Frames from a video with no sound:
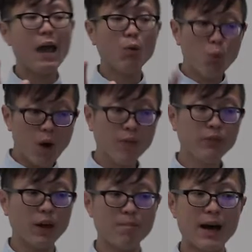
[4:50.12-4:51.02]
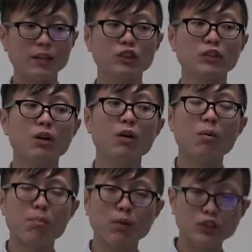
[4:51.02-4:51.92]
a one-dimensional
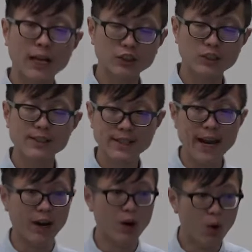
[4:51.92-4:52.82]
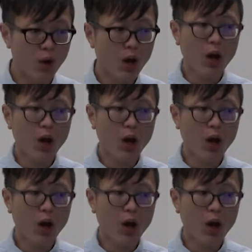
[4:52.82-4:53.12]
projection scale,